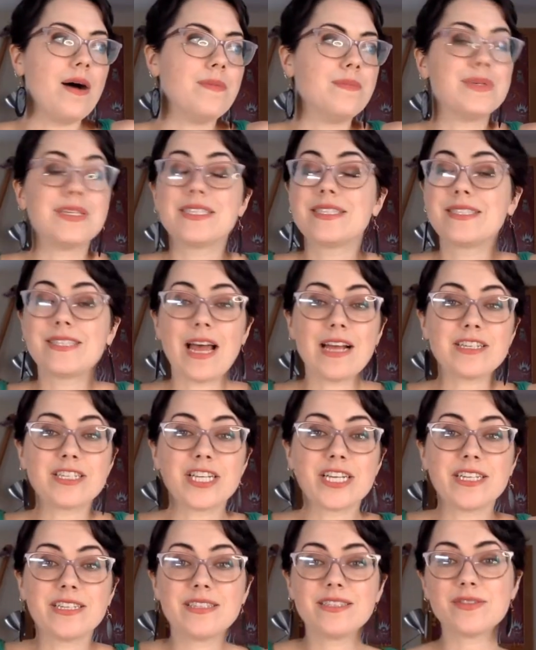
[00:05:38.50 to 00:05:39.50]

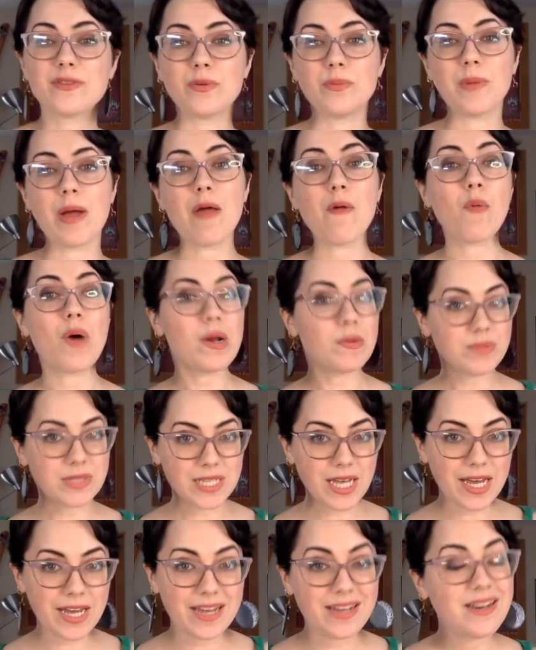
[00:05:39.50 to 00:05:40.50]
session through my
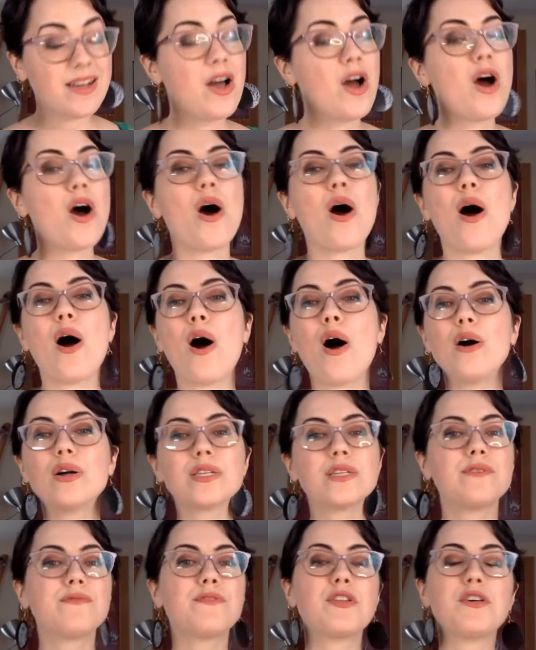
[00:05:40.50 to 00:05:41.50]
website. All
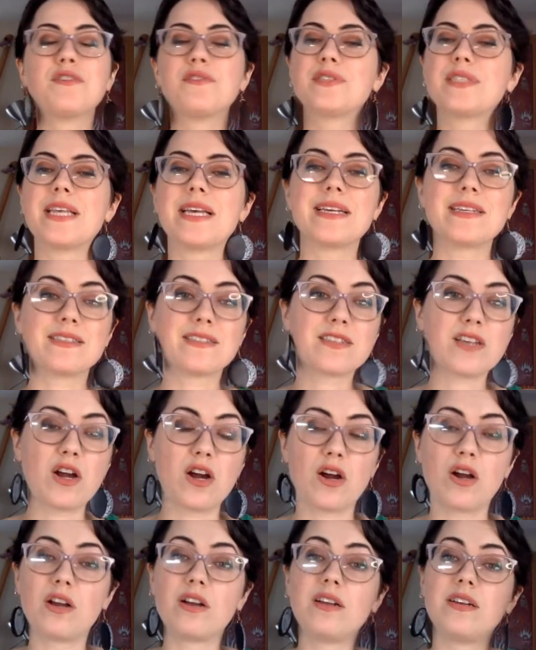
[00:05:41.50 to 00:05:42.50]
of those things
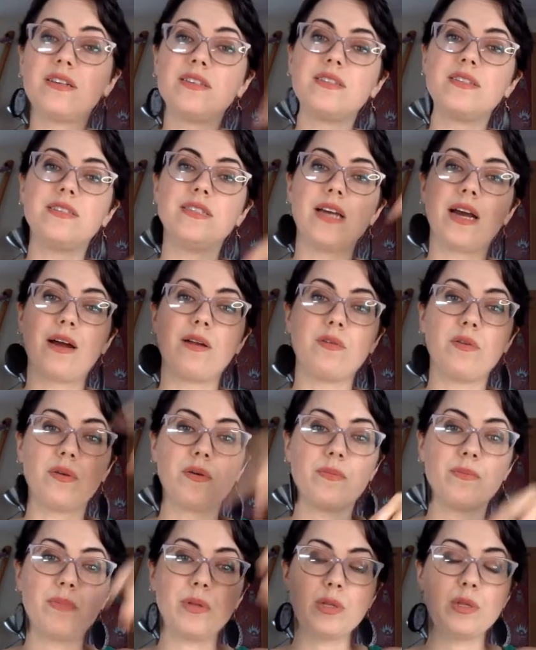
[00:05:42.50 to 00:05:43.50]
are down
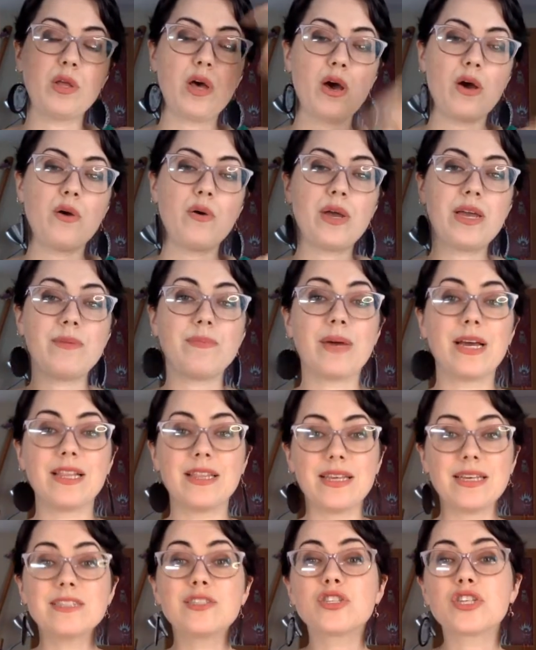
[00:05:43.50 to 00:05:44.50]
below in my
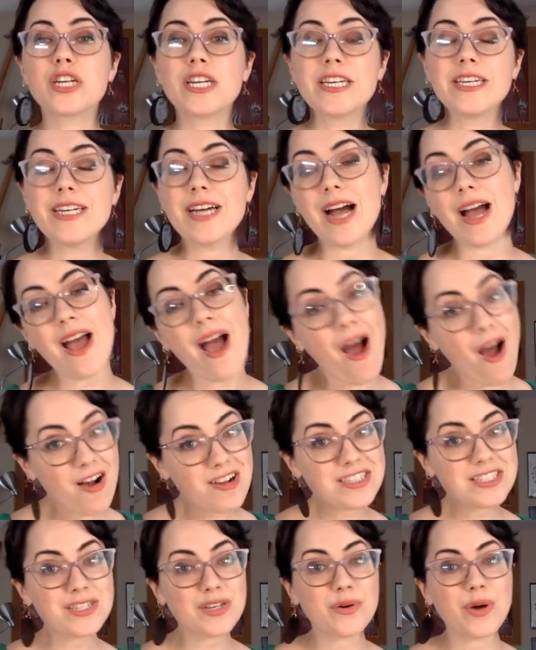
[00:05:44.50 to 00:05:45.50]
link tree. I
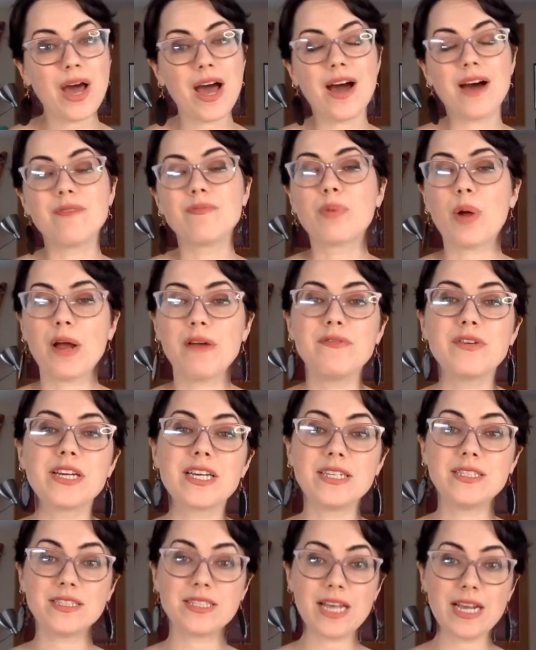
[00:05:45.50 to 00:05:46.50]
also have private
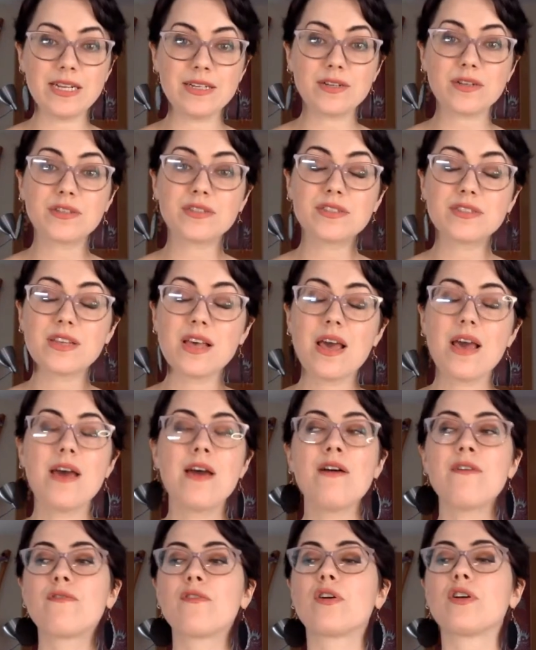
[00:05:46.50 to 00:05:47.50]
containers
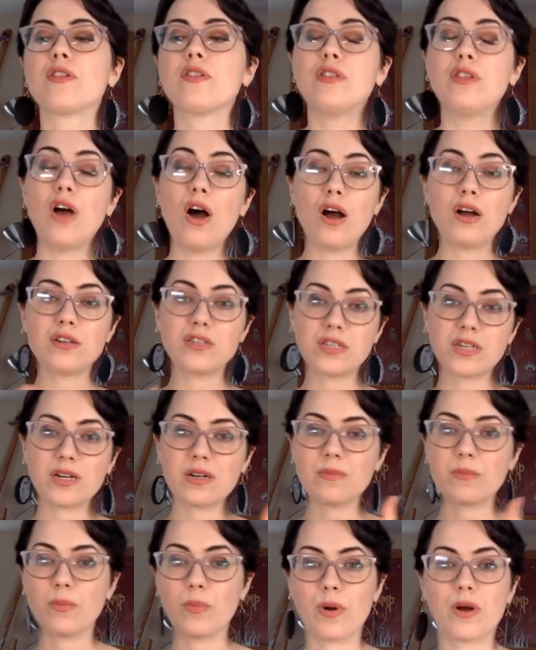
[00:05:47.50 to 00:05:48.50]
for
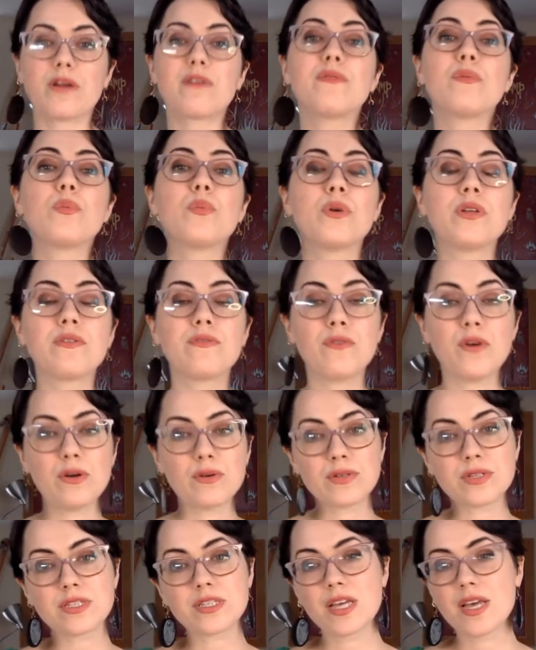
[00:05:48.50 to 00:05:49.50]
long-term work with
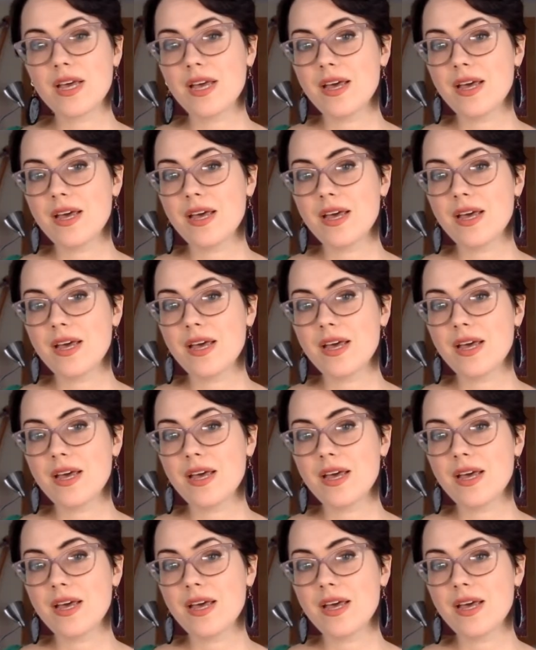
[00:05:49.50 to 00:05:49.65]
folks